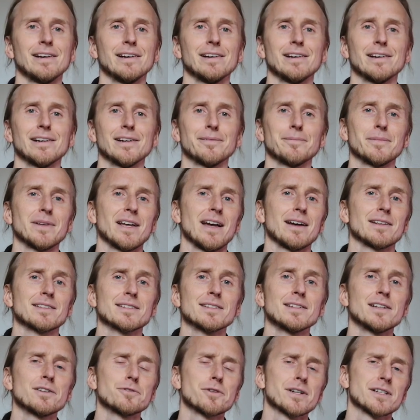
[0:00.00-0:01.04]
yeah,
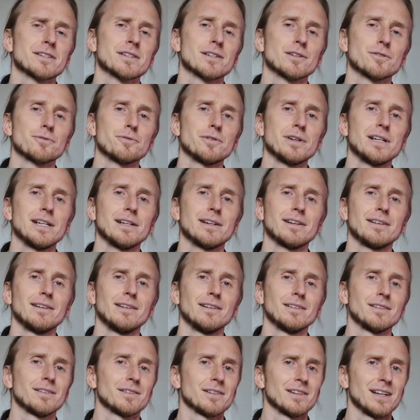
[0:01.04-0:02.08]
it's an interesting read.
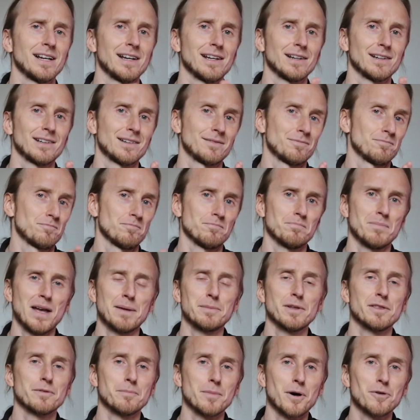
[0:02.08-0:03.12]
And
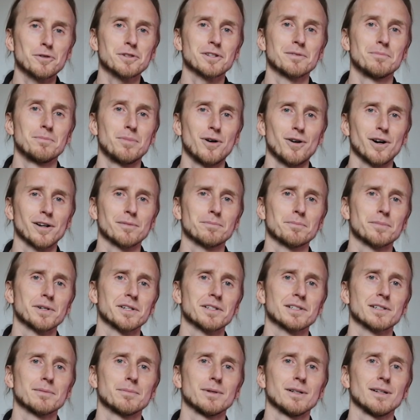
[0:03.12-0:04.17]
maybe the most important
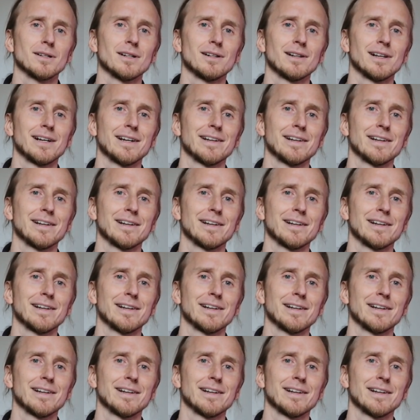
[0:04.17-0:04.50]
principle,